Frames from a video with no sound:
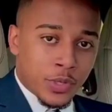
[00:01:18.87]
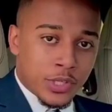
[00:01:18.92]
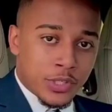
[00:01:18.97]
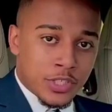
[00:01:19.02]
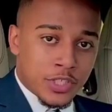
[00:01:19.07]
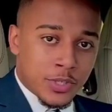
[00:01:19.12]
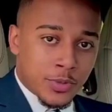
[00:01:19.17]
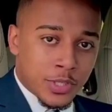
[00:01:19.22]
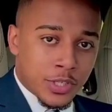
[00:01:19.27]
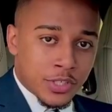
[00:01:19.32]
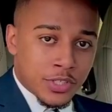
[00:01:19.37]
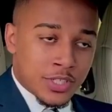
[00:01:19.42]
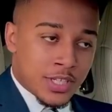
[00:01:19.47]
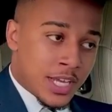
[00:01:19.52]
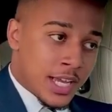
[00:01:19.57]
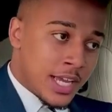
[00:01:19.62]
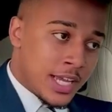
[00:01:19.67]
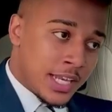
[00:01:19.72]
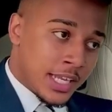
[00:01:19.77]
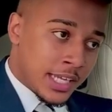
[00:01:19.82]
wheel, so when you're
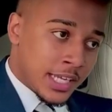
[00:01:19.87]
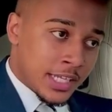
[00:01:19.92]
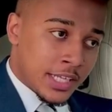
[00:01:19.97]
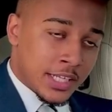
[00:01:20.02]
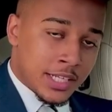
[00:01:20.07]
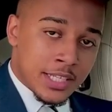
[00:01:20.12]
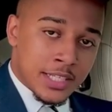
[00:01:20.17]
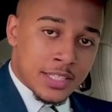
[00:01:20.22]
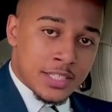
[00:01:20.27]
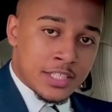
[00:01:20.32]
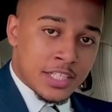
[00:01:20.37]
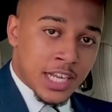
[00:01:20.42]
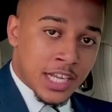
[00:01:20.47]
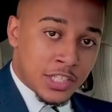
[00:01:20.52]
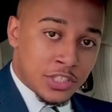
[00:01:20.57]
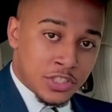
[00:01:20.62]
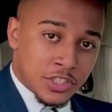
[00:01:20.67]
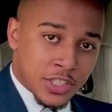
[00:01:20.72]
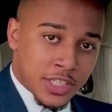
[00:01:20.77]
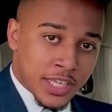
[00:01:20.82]
turning and you need to
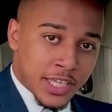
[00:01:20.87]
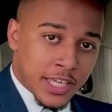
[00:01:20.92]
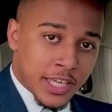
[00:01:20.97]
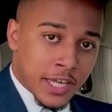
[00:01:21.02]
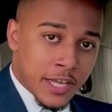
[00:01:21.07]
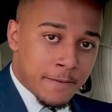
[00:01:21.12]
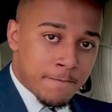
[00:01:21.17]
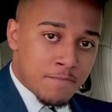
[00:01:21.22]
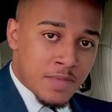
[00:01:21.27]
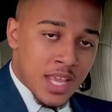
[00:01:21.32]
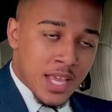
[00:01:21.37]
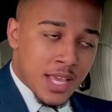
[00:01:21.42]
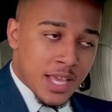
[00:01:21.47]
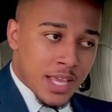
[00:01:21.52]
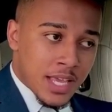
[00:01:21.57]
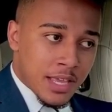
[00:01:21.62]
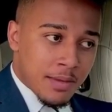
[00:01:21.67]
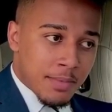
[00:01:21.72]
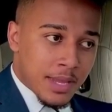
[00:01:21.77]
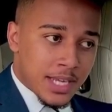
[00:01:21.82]
change gear,
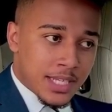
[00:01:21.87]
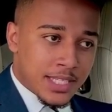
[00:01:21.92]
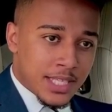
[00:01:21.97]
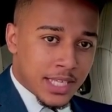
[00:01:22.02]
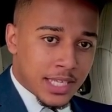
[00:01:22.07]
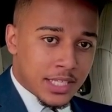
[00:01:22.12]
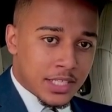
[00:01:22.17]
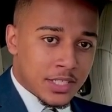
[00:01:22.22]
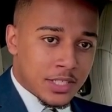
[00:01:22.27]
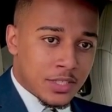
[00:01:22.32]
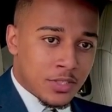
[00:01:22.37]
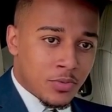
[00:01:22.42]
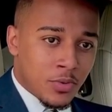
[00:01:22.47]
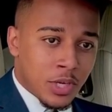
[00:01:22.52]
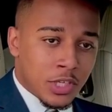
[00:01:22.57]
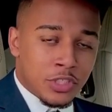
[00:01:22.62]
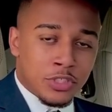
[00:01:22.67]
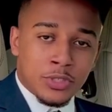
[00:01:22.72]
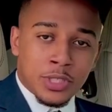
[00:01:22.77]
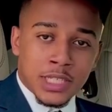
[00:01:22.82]
it makes things
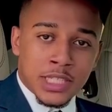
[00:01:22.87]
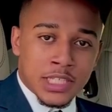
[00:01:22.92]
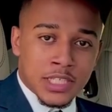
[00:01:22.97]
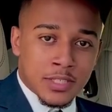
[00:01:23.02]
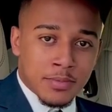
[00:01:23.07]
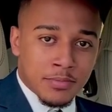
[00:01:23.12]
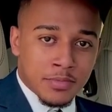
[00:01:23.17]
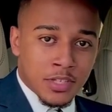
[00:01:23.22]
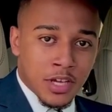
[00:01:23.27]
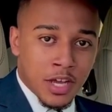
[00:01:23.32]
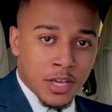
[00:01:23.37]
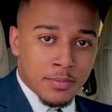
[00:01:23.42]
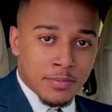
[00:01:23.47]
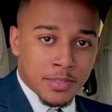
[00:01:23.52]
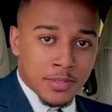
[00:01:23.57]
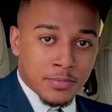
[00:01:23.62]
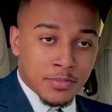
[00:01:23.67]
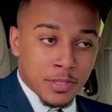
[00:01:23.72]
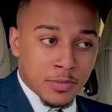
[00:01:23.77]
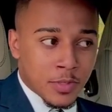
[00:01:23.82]
quite tricky sometimes.
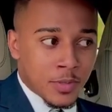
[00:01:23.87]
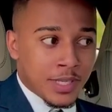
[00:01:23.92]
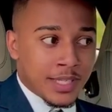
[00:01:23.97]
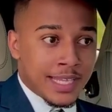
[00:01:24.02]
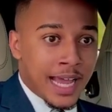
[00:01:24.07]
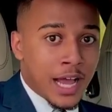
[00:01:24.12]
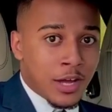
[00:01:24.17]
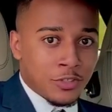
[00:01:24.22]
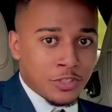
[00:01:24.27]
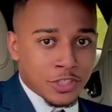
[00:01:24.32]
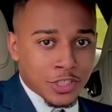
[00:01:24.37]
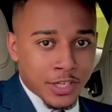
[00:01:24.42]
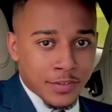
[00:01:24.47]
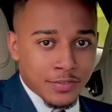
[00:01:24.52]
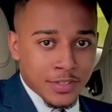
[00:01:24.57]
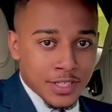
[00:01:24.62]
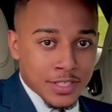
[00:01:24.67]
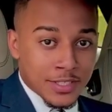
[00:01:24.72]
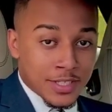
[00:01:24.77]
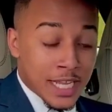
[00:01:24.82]
Sometimes you might
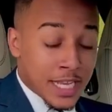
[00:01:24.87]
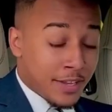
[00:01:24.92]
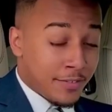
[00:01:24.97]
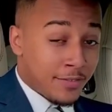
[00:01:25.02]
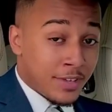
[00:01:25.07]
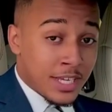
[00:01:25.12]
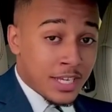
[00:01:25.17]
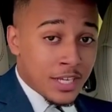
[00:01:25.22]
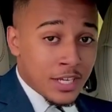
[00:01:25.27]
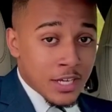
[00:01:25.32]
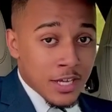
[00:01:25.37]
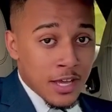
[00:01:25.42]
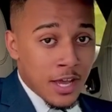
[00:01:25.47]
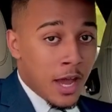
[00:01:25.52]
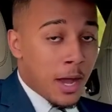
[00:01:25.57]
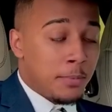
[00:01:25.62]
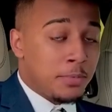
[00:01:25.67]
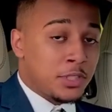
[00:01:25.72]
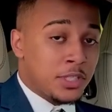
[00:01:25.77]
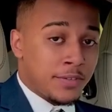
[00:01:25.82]
downshift instead of
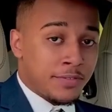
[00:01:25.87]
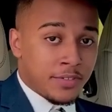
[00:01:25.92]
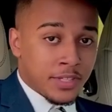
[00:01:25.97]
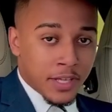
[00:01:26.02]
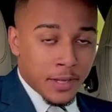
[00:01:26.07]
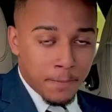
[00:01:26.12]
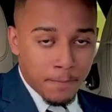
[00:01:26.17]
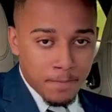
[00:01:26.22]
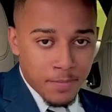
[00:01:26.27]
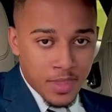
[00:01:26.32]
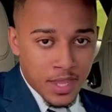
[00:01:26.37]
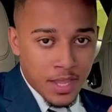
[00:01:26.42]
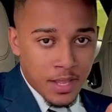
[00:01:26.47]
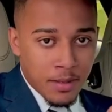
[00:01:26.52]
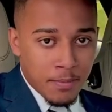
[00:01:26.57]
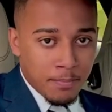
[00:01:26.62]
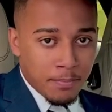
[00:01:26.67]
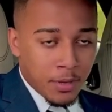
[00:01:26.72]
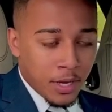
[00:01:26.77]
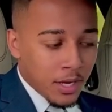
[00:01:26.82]
upshifting.
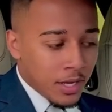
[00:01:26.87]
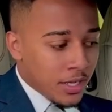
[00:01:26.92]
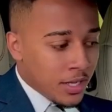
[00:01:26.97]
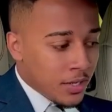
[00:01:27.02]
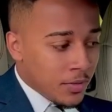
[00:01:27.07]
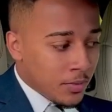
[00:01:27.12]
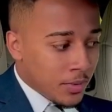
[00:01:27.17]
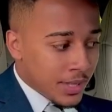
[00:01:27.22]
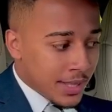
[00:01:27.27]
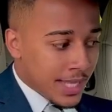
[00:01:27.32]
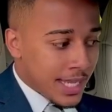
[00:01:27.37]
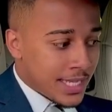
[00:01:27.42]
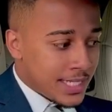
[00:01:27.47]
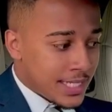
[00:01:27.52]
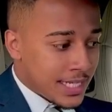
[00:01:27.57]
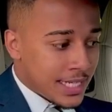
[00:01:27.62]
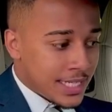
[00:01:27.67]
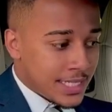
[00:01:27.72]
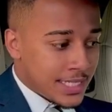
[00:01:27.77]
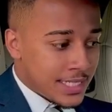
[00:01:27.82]
But with
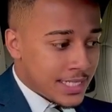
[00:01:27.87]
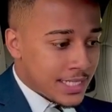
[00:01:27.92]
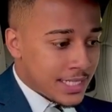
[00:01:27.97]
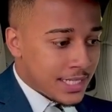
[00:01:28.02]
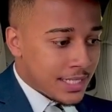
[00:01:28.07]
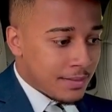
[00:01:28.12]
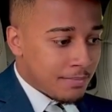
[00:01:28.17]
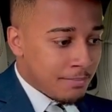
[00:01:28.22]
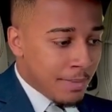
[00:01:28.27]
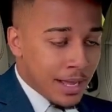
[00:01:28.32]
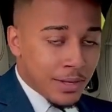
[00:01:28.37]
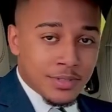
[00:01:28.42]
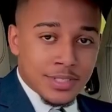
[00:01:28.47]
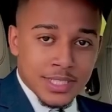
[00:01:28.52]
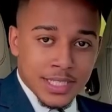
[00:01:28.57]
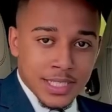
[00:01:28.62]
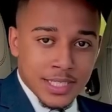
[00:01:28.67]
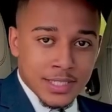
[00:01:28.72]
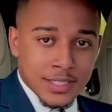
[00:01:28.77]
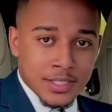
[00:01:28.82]
this, it's
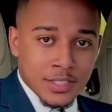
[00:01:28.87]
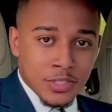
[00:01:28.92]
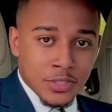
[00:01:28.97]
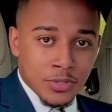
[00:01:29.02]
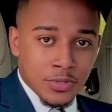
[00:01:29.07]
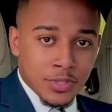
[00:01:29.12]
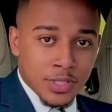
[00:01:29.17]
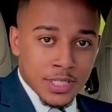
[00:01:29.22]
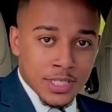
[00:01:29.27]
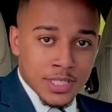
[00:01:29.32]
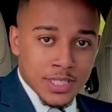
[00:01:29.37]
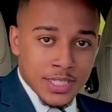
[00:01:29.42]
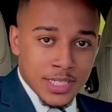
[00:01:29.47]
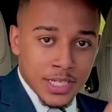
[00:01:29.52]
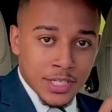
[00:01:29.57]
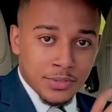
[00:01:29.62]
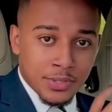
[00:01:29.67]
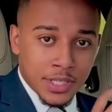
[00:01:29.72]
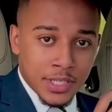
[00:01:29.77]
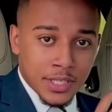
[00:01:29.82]
mounted to the
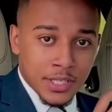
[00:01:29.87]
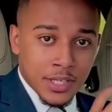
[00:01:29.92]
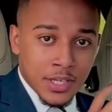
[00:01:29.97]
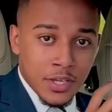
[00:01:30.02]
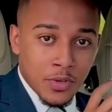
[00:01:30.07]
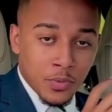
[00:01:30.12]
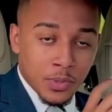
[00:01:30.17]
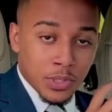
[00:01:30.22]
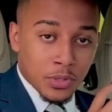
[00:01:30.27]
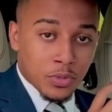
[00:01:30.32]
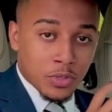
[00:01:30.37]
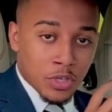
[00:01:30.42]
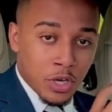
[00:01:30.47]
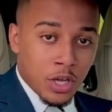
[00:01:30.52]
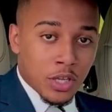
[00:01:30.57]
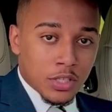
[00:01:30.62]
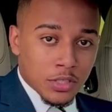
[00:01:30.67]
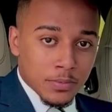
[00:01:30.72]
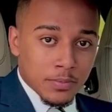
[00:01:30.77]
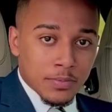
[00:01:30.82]
steering wheel
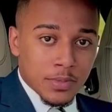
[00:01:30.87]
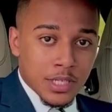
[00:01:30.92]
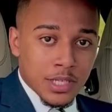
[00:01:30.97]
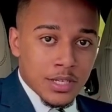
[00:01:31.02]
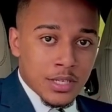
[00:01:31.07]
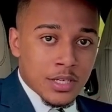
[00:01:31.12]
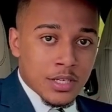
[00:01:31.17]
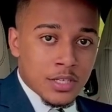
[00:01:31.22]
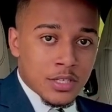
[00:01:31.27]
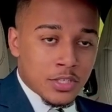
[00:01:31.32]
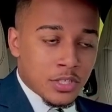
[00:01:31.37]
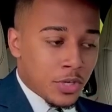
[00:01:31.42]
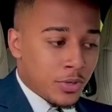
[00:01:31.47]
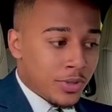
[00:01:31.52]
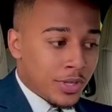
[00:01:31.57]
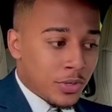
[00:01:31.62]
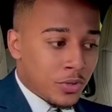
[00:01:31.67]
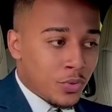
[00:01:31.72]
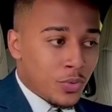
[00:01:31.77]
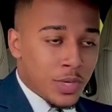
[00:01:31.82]
column, so
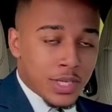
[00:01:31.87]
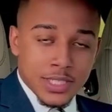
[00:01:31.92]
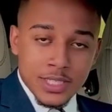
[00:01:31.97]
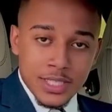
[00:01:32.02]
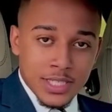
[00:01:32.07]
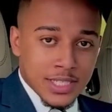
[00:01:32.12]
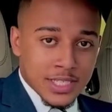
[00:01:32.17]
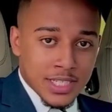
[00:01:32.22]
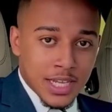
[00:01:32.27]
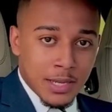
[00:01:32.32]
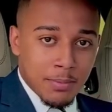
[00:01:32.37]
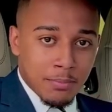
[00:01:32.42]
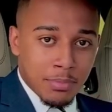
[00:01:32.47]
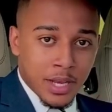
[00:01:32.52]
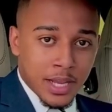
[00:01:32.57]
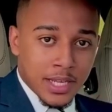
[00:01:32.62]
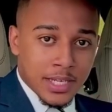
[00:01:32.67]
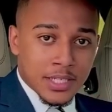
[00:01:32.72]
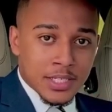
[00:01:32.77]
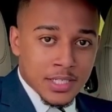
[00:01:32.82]
they're always in the same
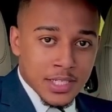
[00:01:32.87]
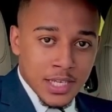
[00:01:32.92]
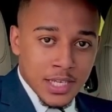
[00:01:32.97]
place,